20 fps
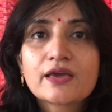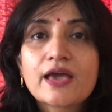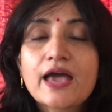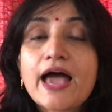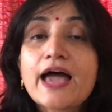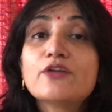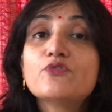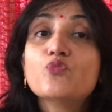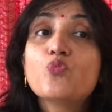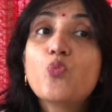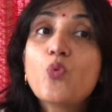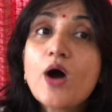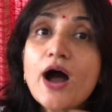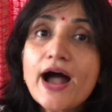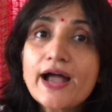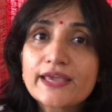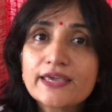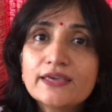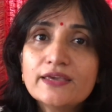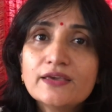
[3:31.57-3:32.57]
And
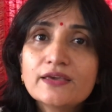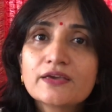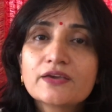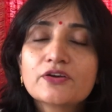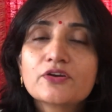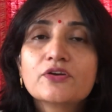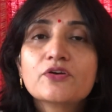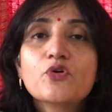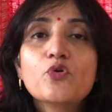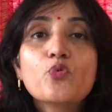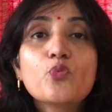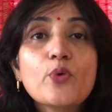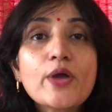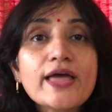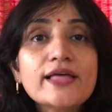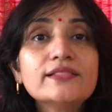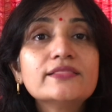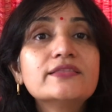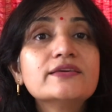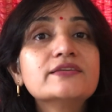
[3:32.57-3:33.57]
why
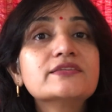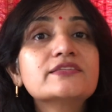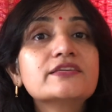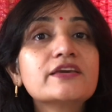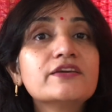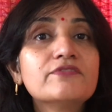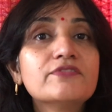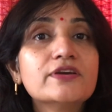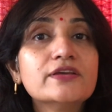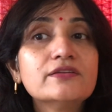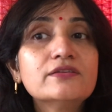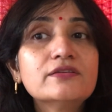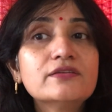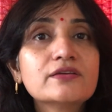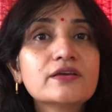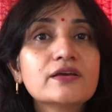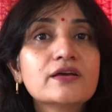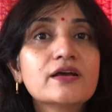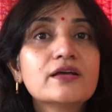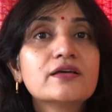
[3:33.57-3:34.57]
wealth is given
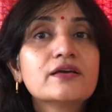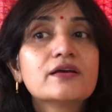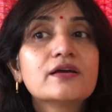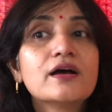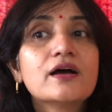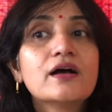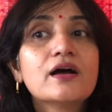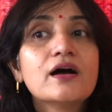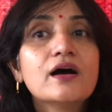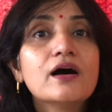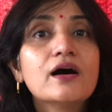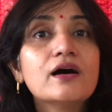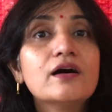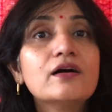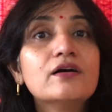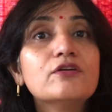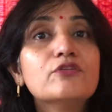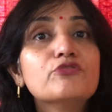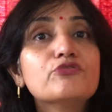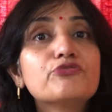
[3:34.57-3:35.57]

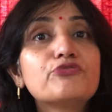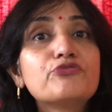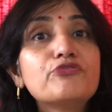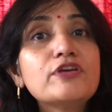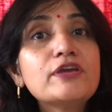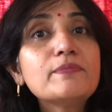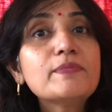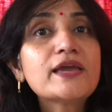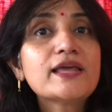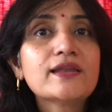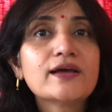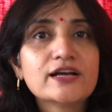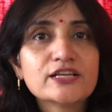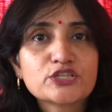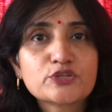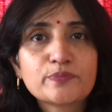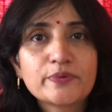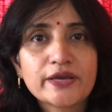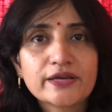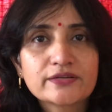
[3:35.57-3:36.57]
a female
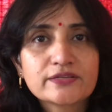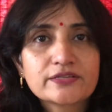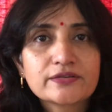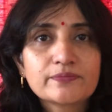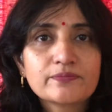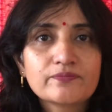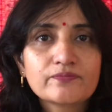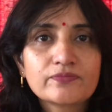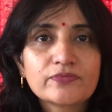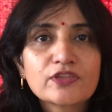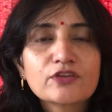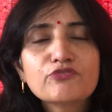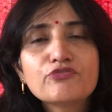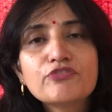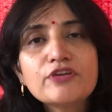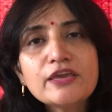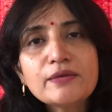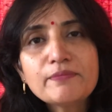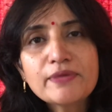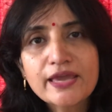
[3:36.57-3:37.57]
aspect.
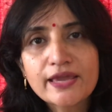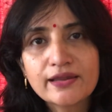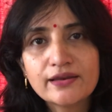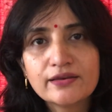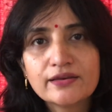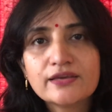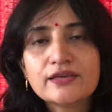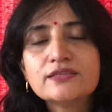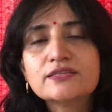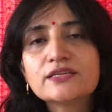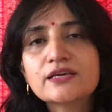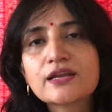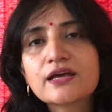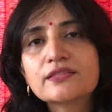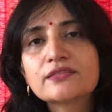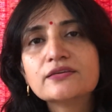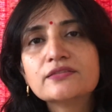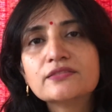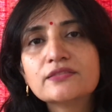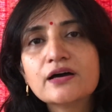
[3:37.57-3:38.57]
Female in
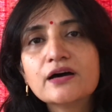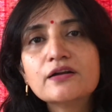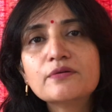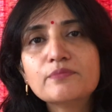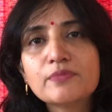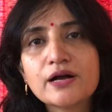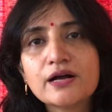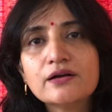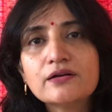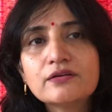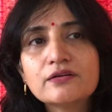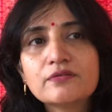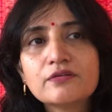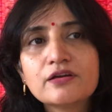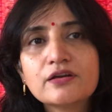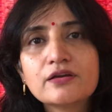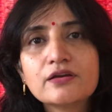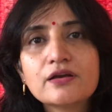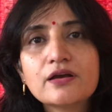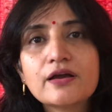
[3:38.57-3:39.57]
Sanatan Dharma
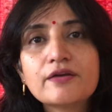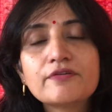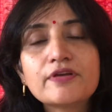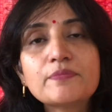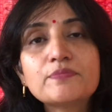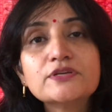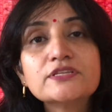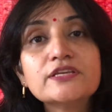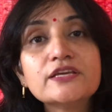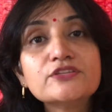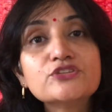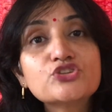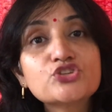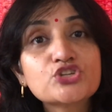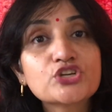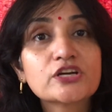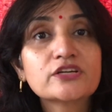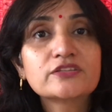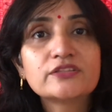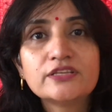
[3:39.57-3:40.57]
represents
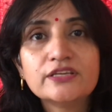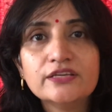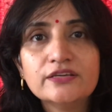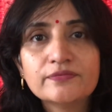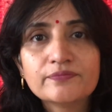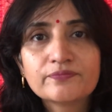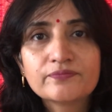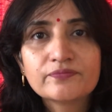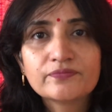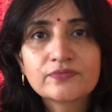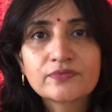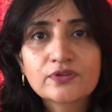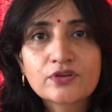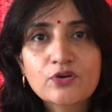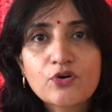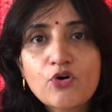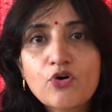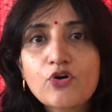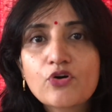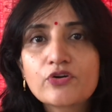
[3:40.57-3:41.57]
Shakti
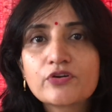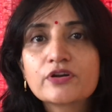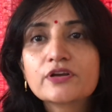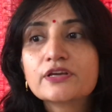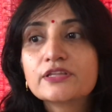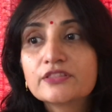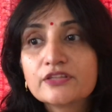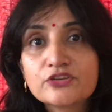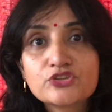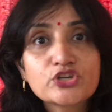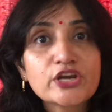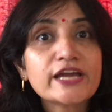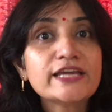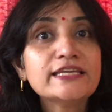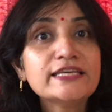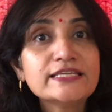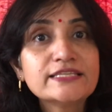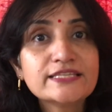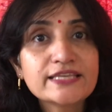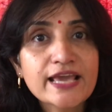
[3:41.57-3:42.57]
or the
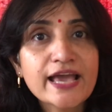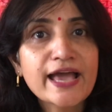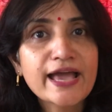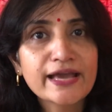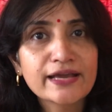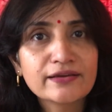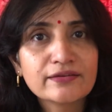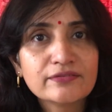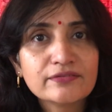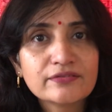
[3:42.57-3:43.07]
Chinese Yang.